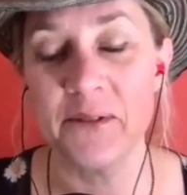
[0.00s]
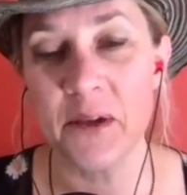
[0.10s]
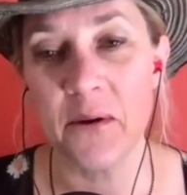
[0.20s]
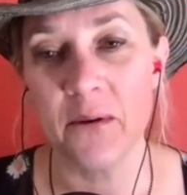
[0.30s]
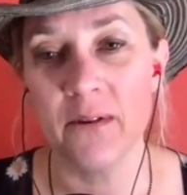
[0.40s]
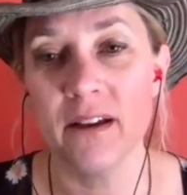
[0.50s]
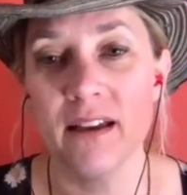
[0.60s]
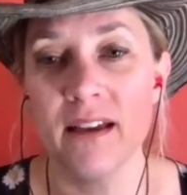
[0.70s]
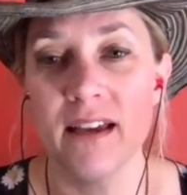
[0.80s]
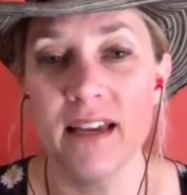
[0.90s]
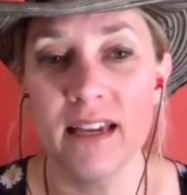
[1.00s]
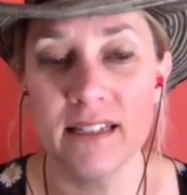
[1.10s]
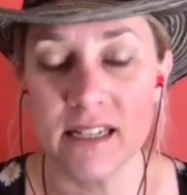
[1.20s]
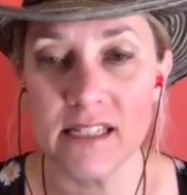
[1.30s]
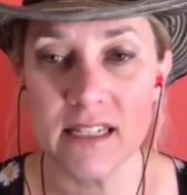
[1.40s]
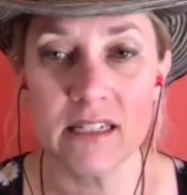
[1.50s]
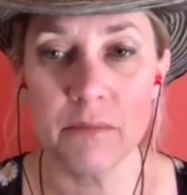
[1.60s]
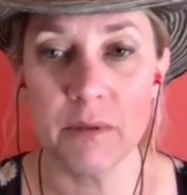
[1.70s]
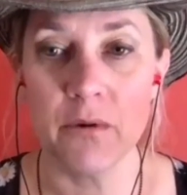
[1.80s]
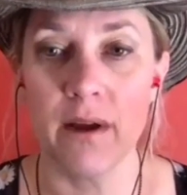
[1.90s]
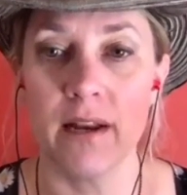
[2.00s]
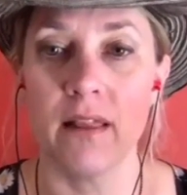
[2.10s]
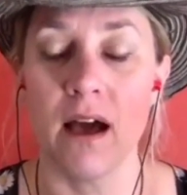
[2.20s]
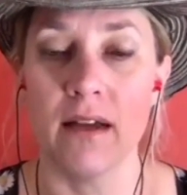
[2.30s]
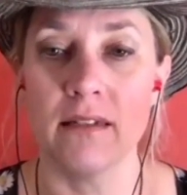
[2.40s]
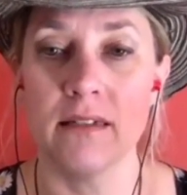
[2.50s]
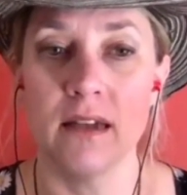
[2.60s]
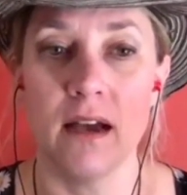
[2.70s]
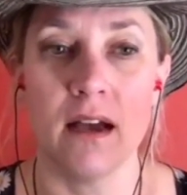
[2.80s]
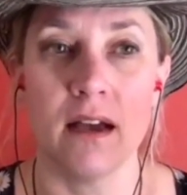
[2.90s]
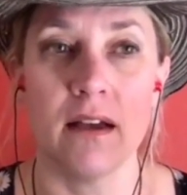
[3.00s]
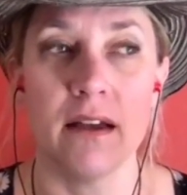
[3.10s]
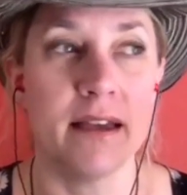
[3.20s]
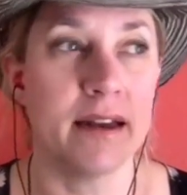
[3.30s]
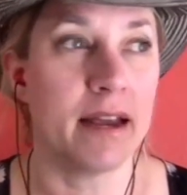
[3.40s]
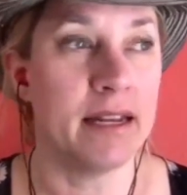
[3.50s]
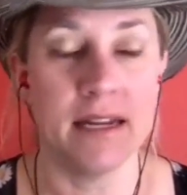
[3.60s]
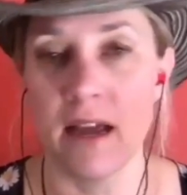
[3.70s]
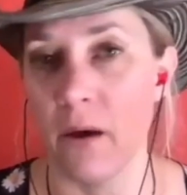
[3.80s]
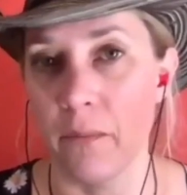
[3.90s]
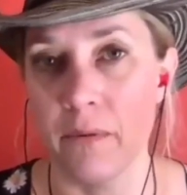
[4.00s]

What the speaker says: So it does get to be quite a lot, and I need help.